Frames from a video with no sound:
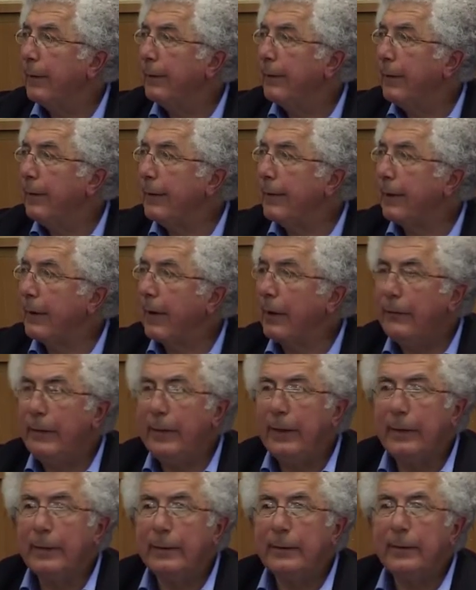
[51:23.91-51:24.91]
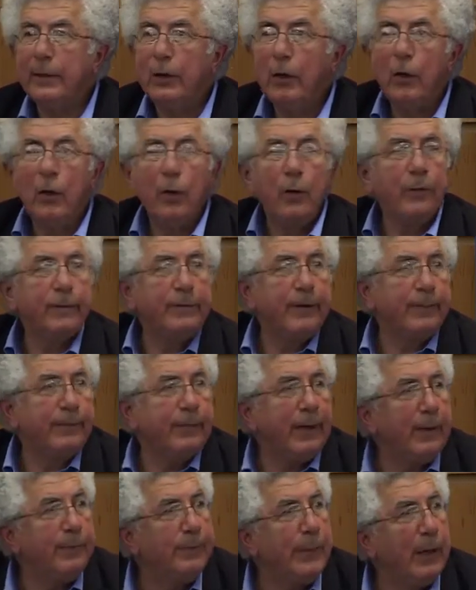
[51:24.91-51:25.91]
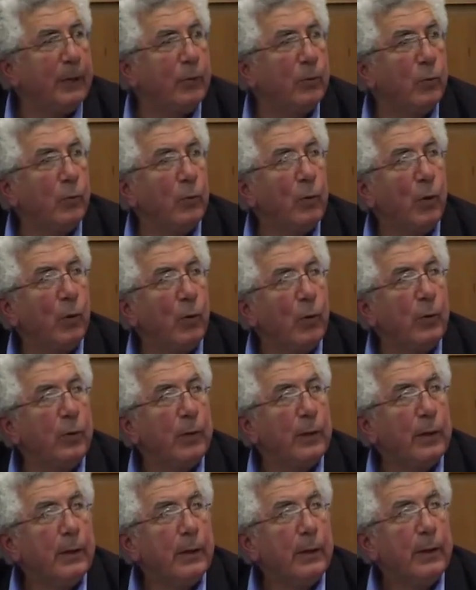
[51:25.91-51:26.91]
than the career of David Ben-Gurion,